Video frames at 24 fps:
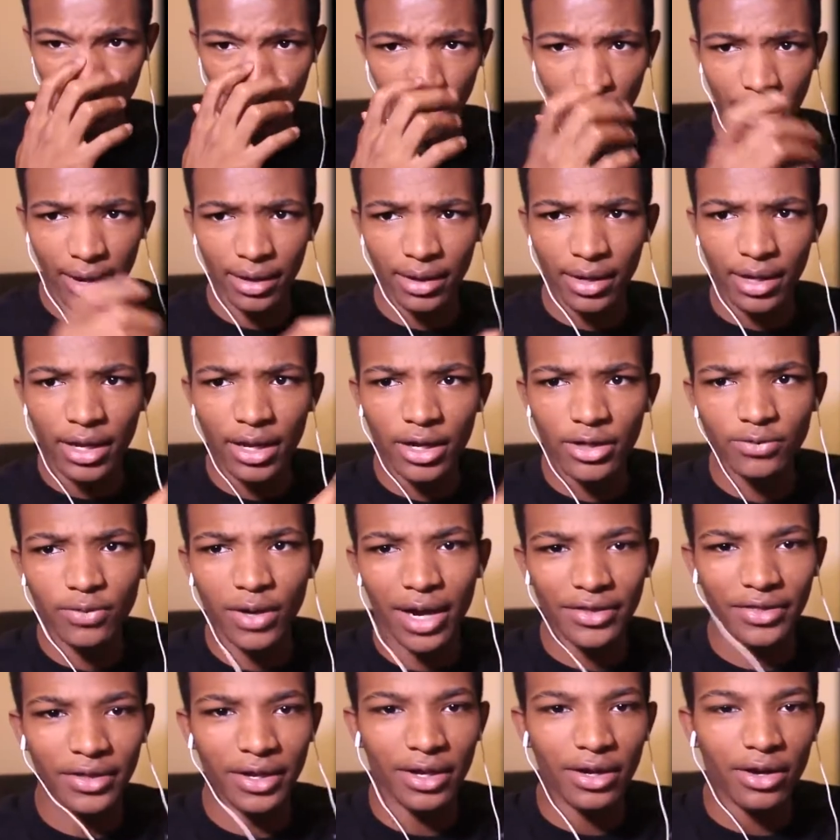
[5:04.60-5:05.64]
All right, here's
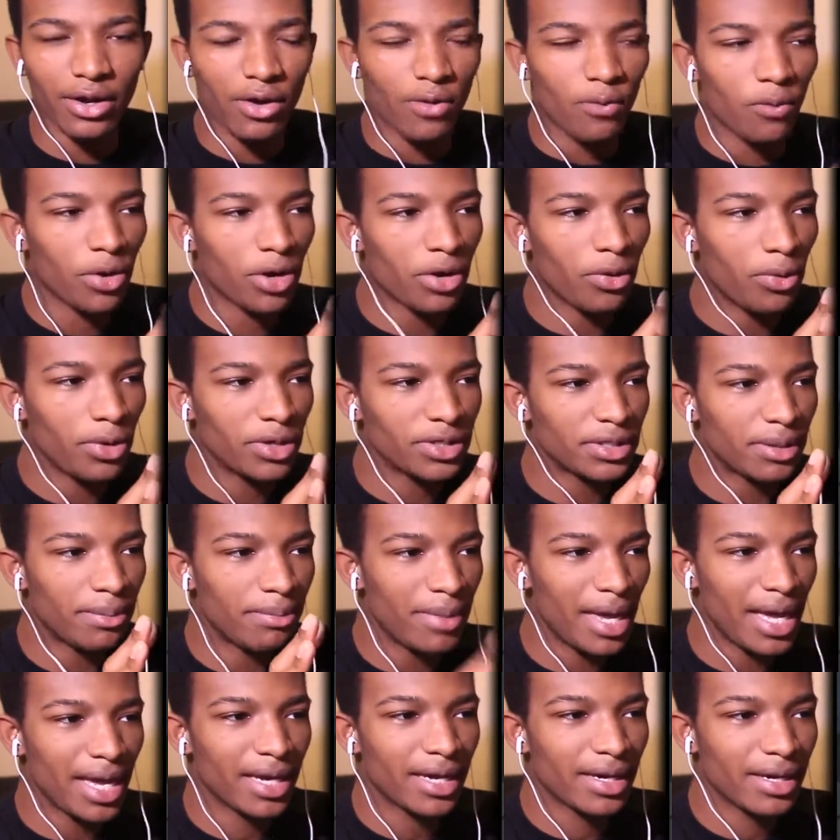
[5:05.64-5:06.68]
what I think. We're going to
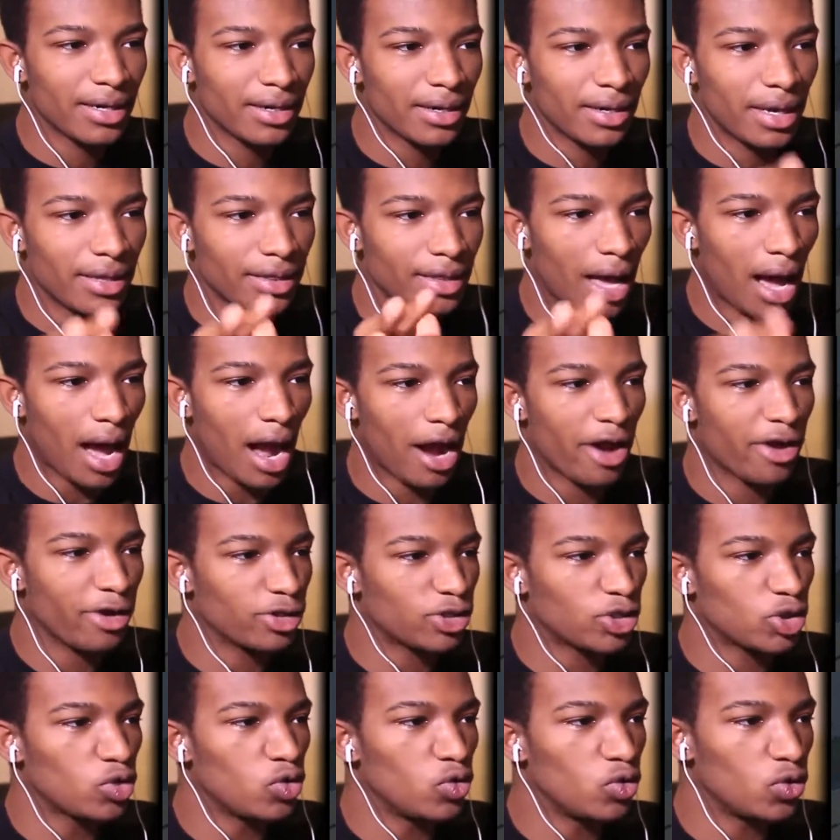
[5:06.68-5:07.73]
make the
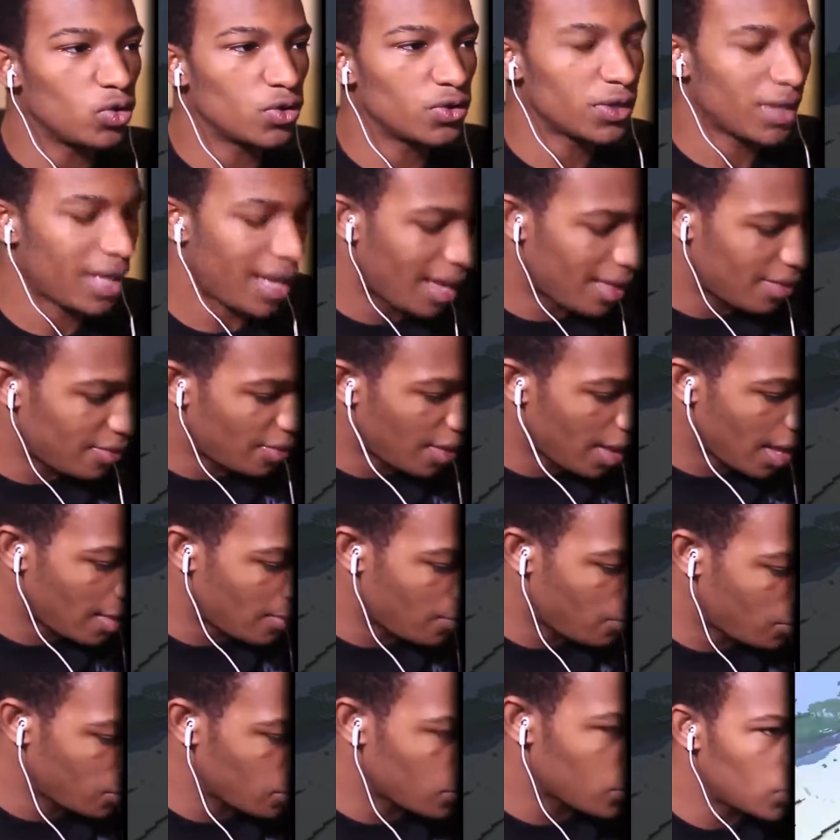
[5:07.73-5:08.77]
iron tools and
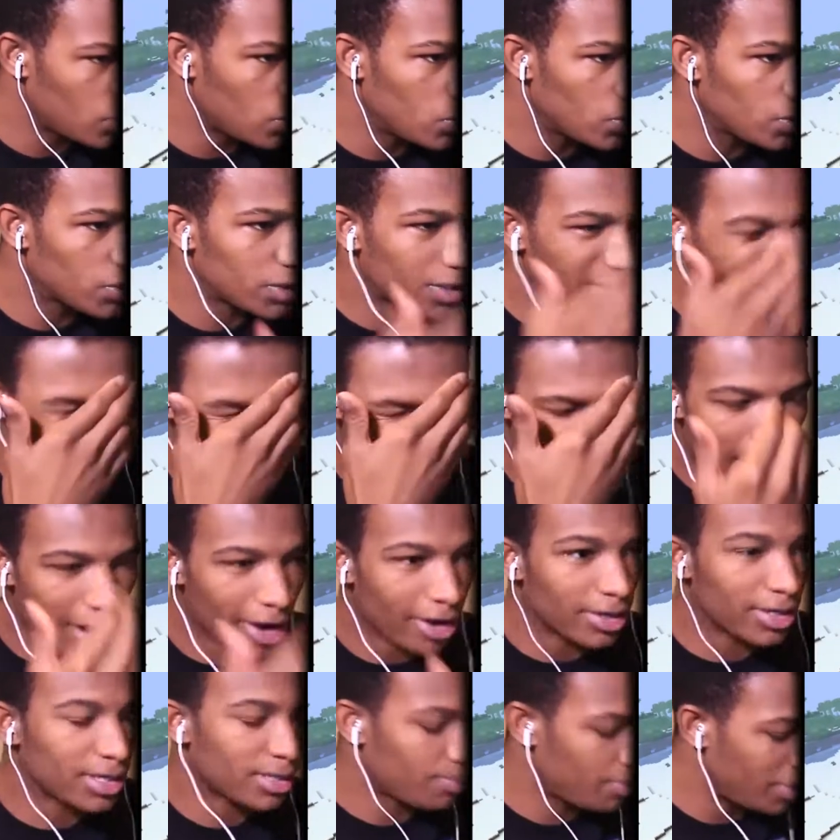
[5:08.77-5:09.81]
then use the
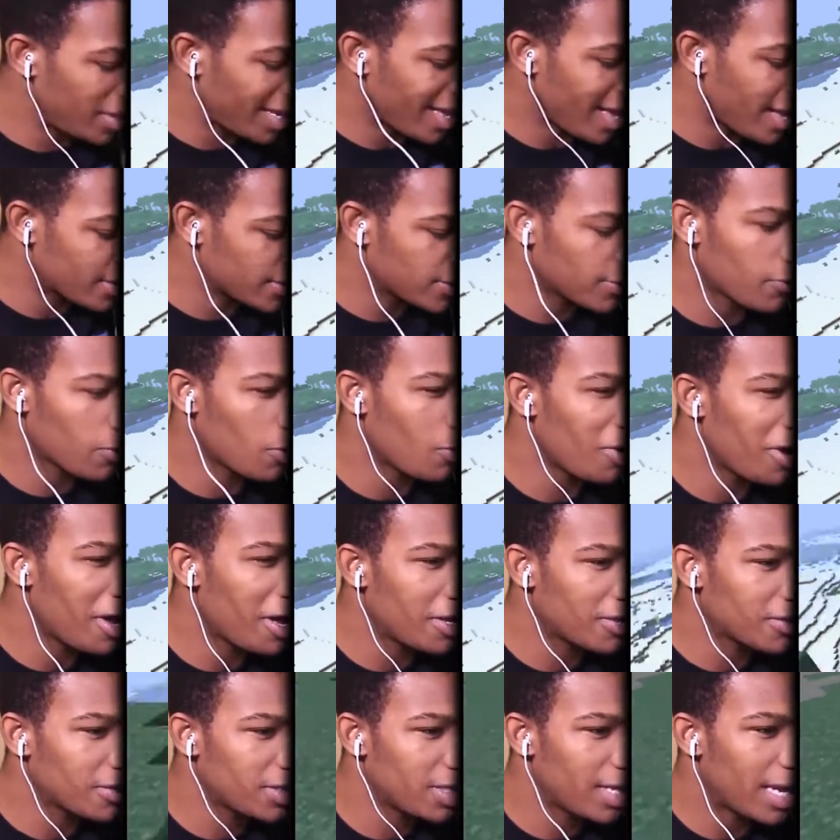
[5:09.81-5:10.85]
iron pickaxe for a
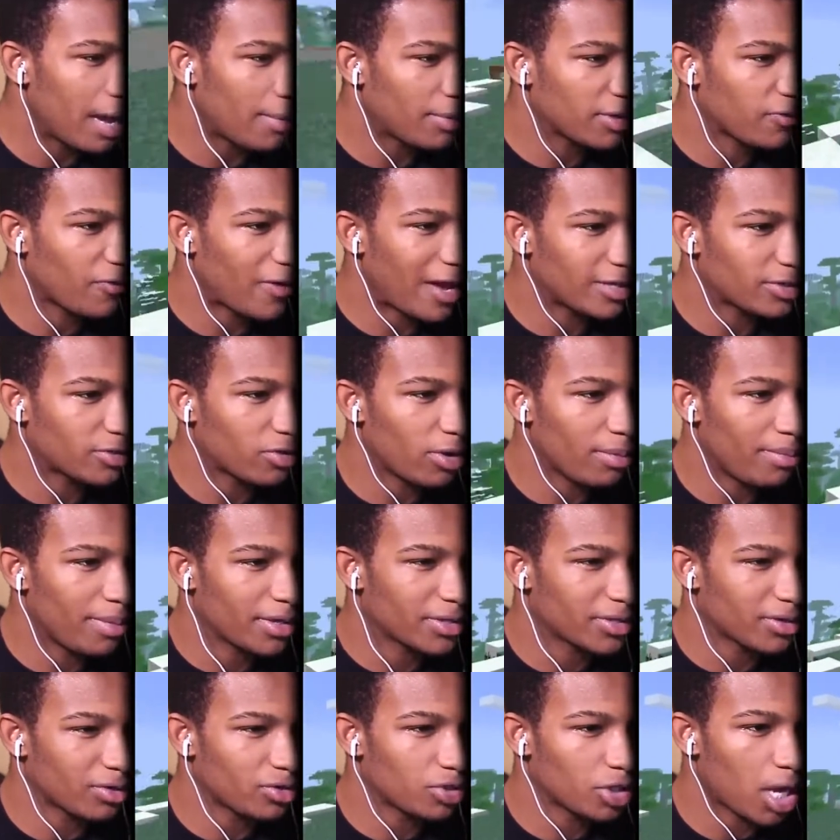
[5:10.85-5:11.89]
while and see how much faster it
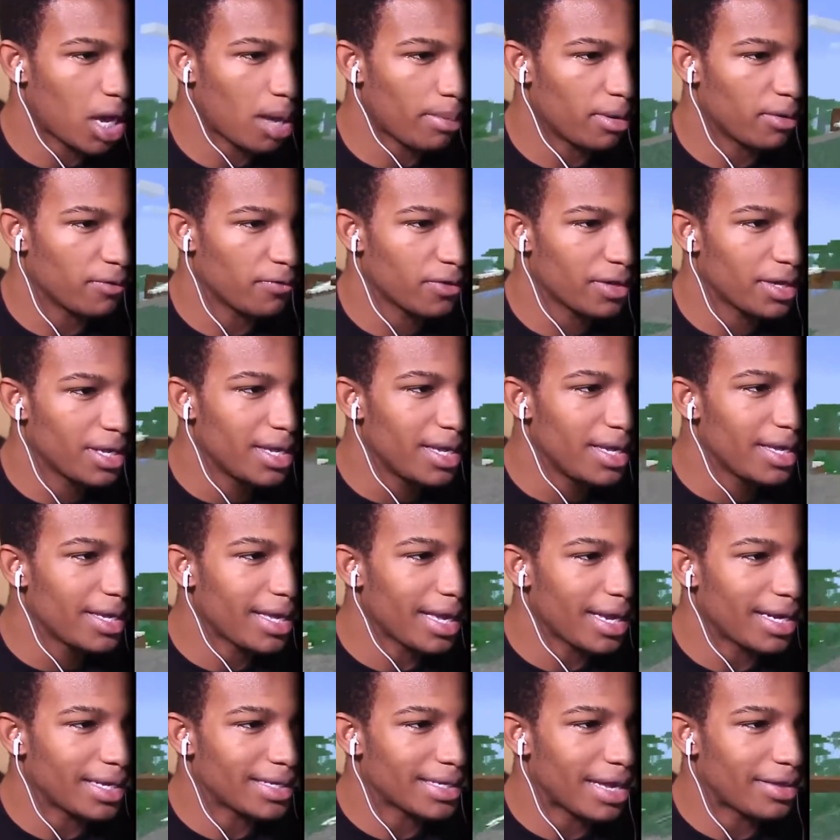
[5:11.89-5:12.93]
makes our job of
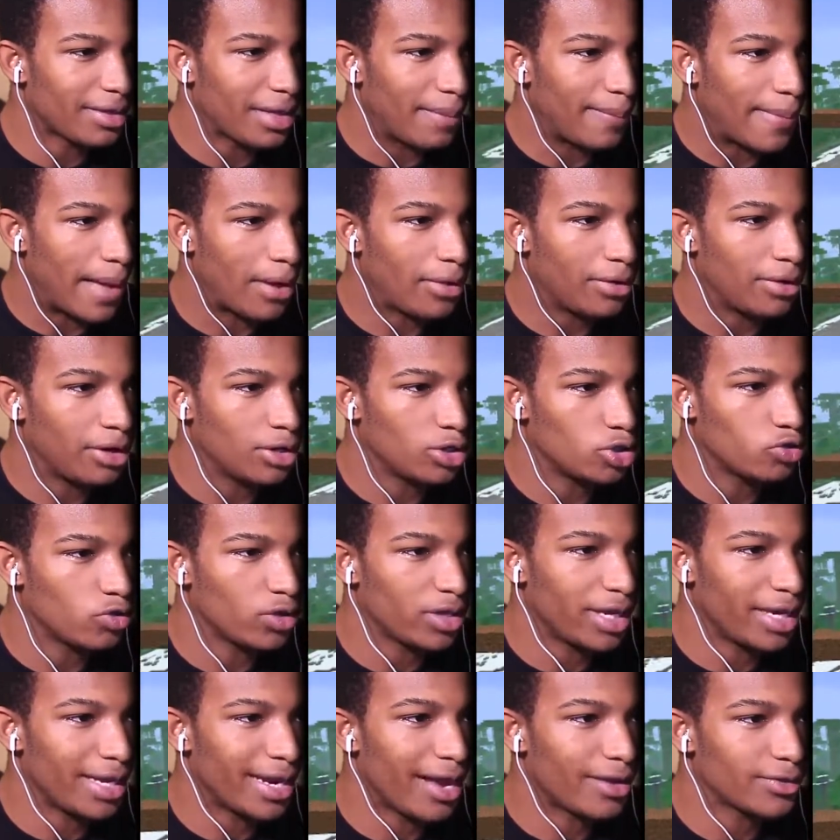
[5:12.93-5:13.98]
getting down that mountain and
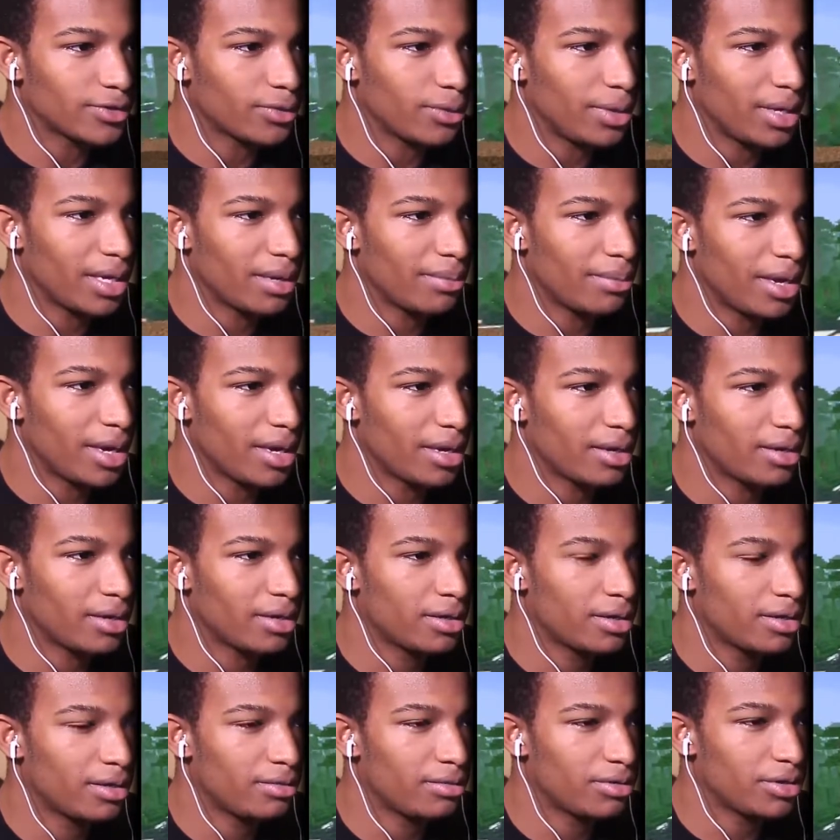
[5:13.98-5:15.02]
drilling it out so we can make
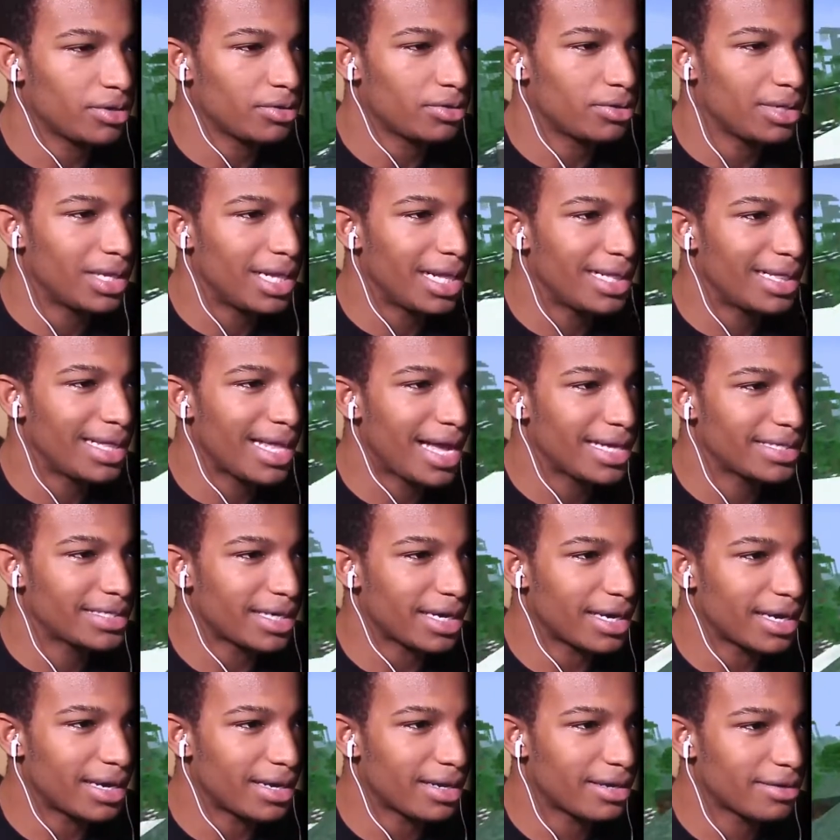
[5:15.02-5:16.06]
a little
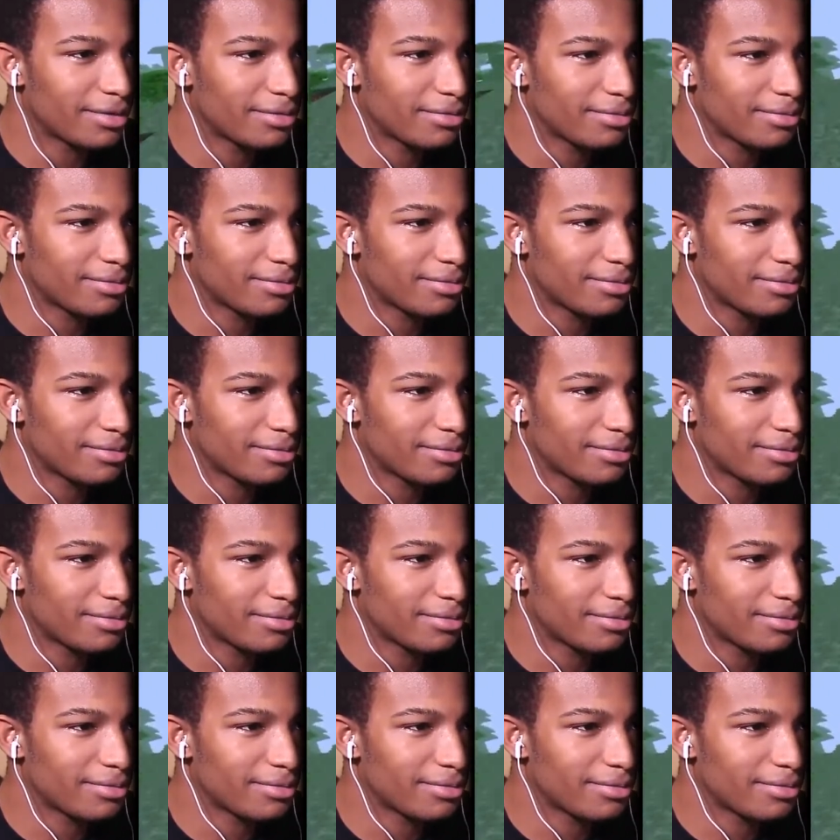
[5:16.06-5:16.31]
ladder.